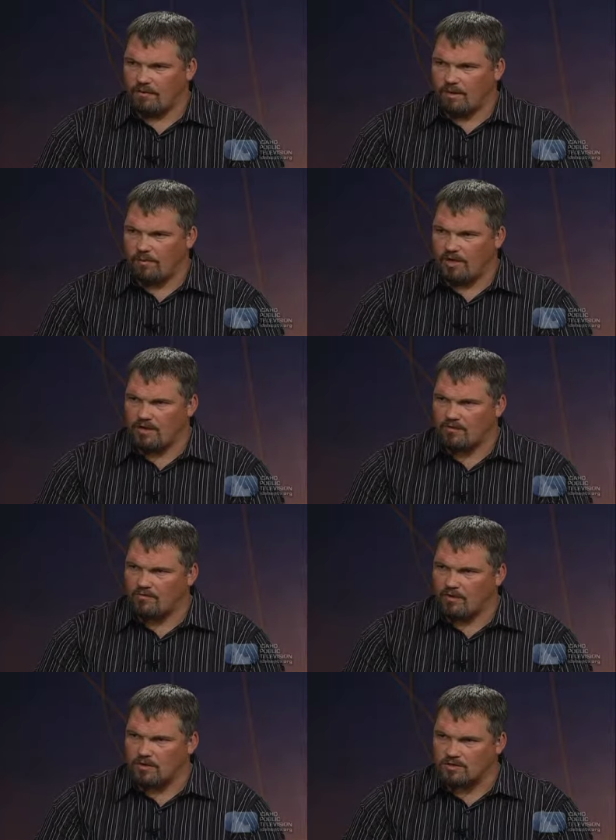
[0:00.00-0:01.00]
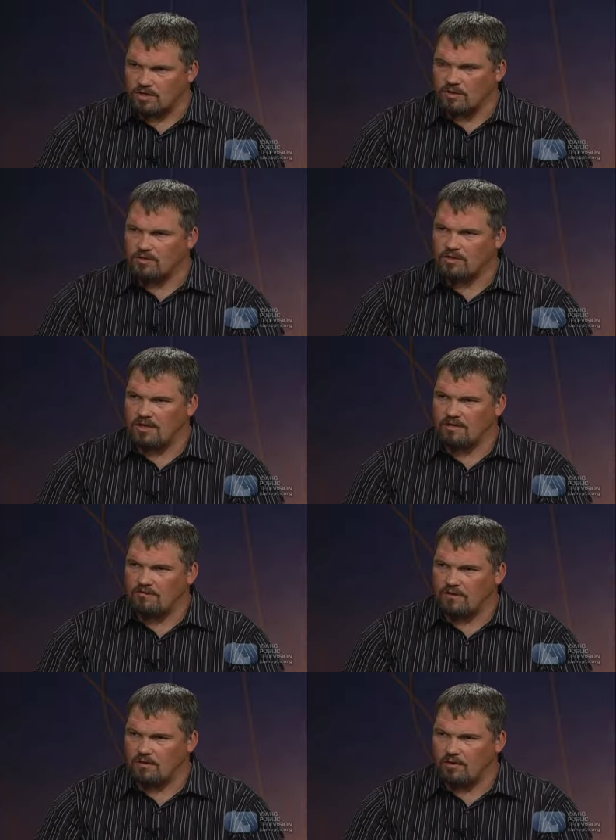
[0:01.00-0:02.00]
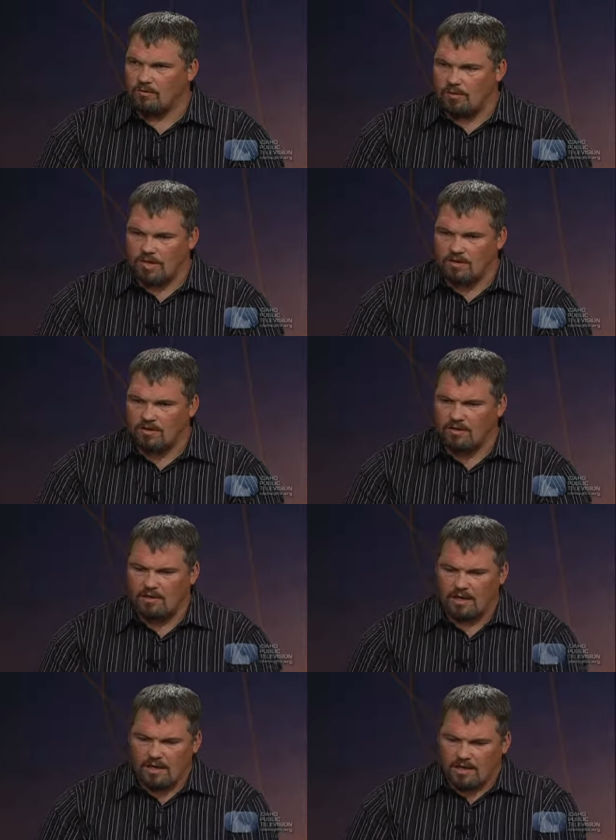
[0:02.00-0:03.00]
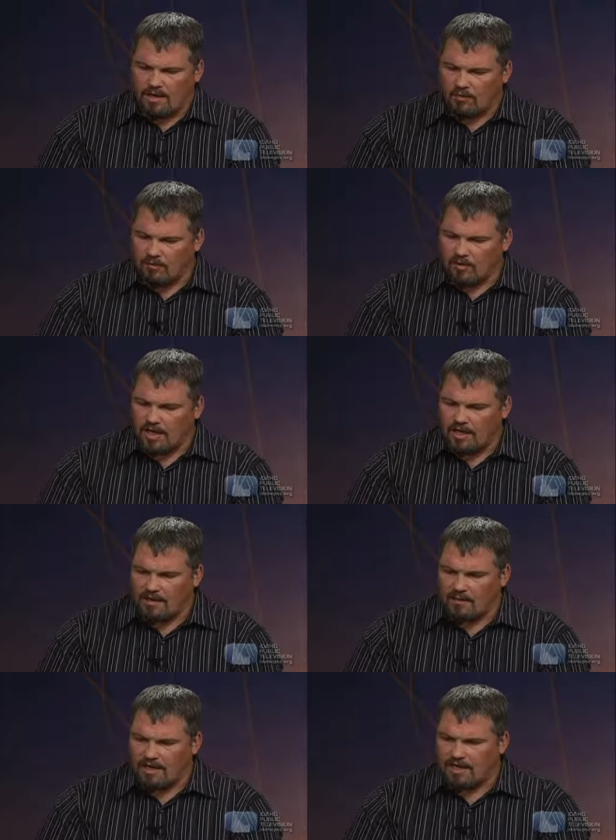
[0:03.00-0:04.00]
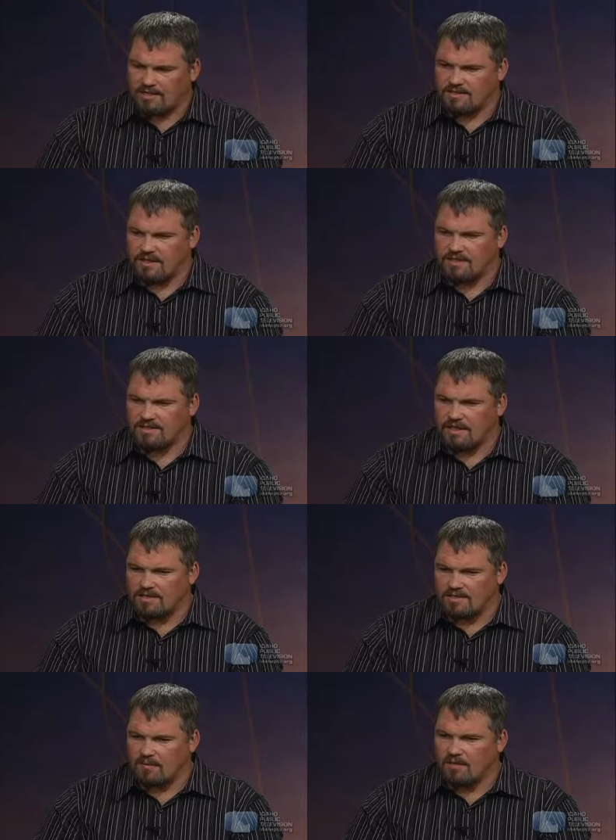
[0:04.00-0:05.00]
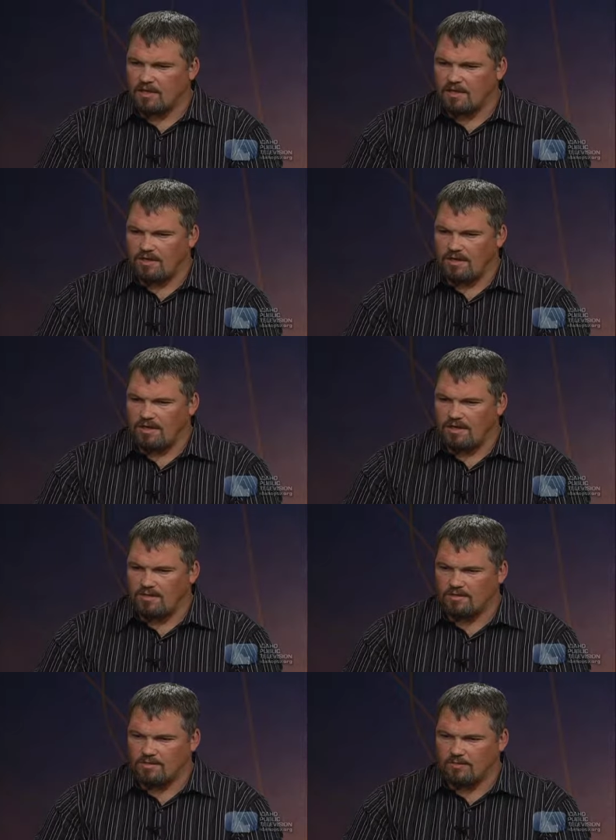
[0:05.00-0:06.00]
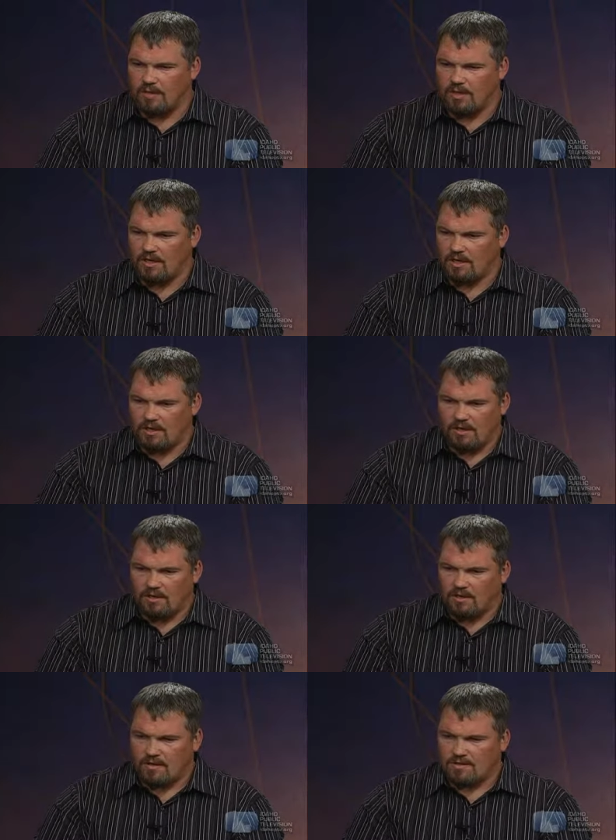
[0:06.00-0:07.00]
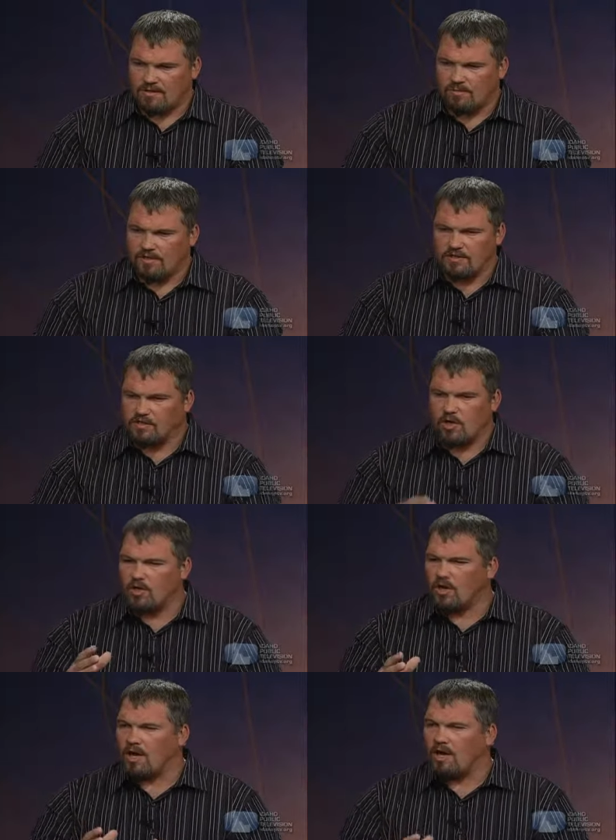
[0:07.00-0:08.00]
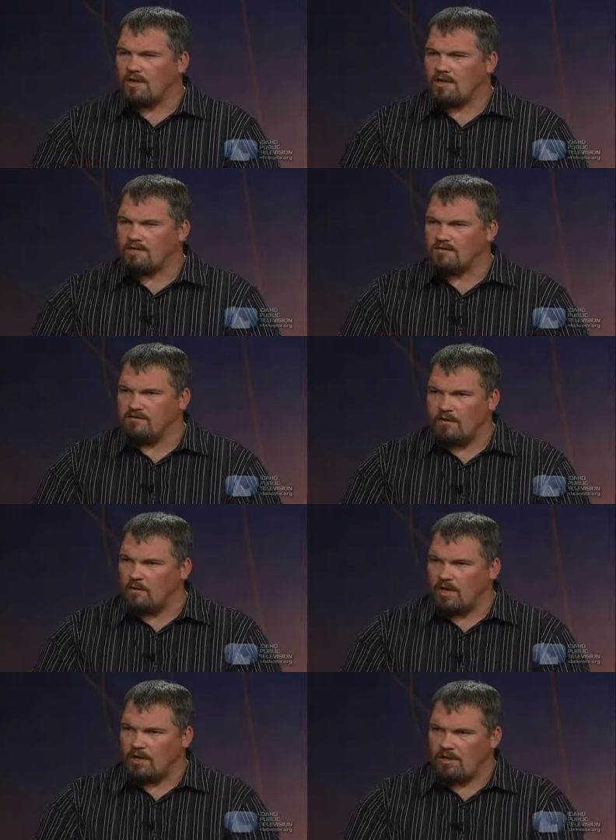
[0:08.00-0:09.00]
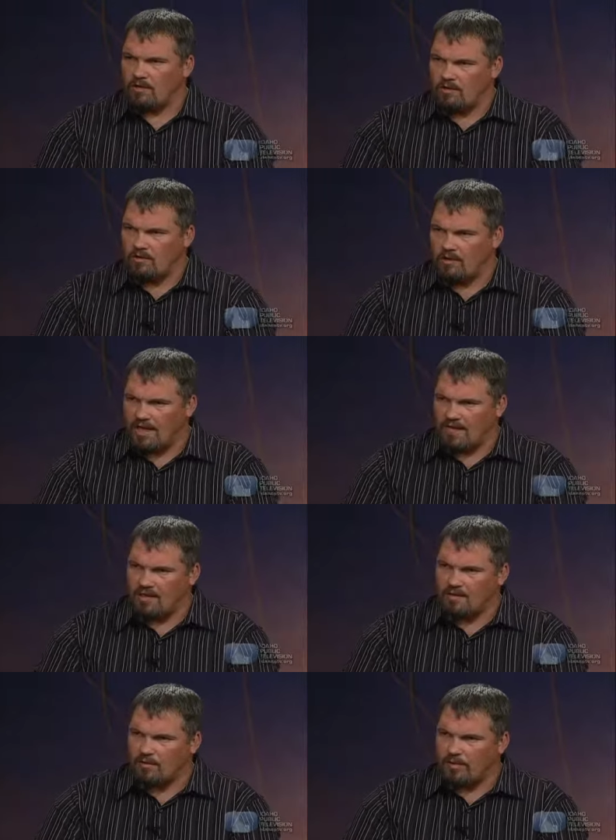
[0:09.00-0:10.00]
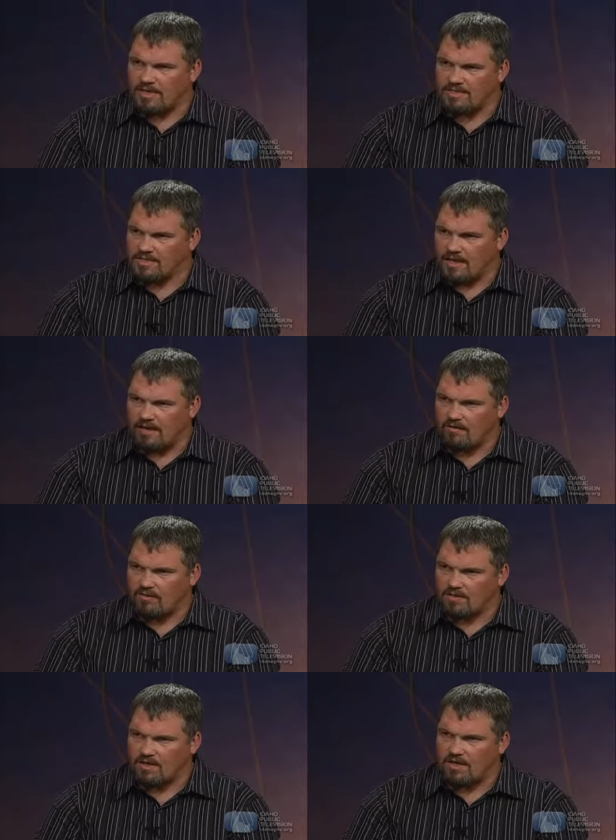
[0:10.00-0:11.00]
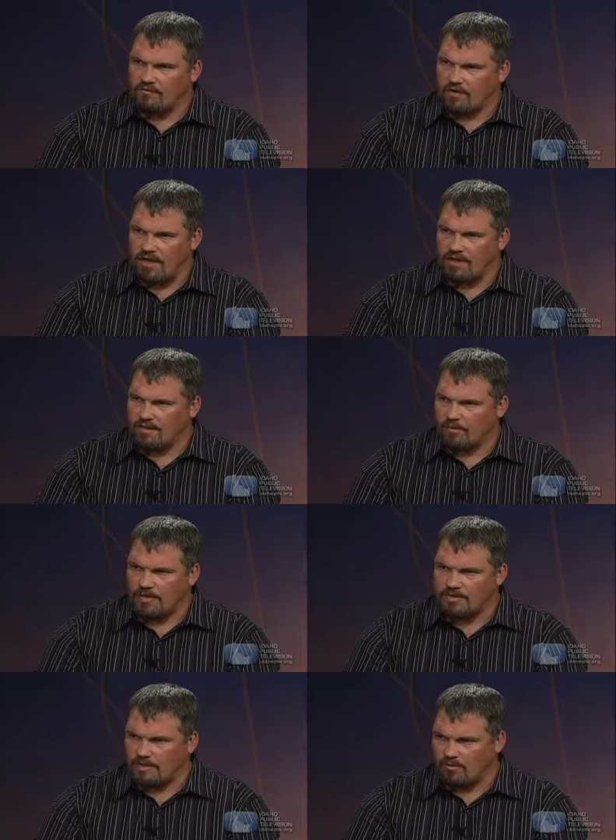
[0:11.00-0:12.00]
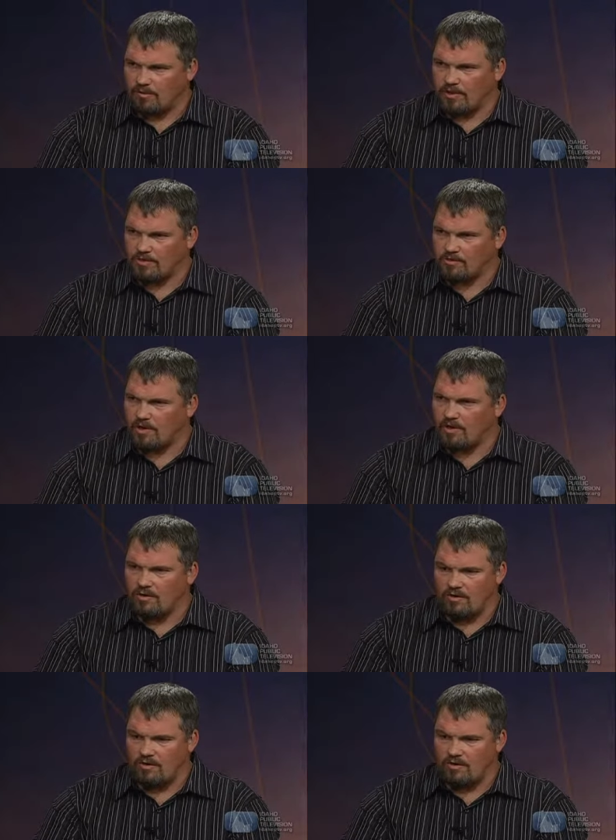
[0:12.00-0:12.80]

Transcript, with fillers: I mean, as far as coaching on the field and being on the and playing, I mean, that's that's not something that that can just be that's something that's turned on and it's phony. You know, you can't get the best out of yourself. You can't get the best out of the players around you.